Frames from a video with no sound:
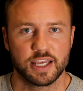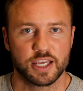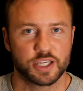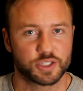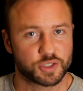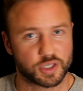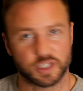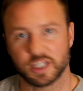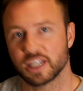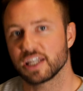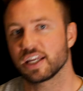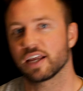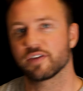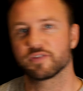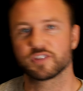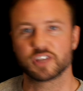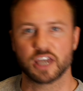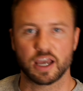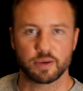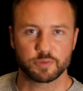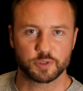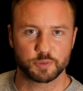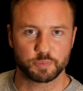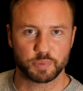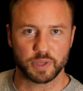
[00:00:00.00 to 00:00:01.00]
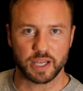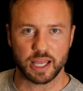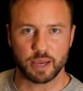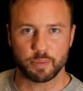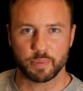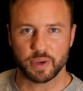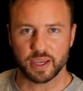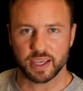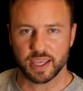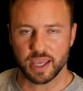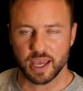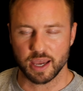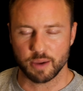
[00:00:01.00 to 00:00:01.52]
So I didn't have time to pull out
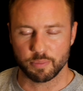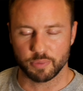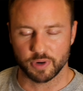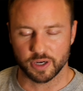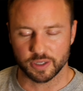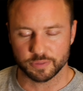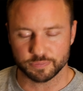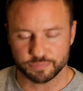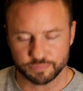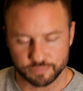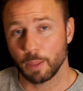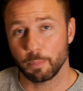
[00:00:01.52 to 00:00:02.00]
my camera,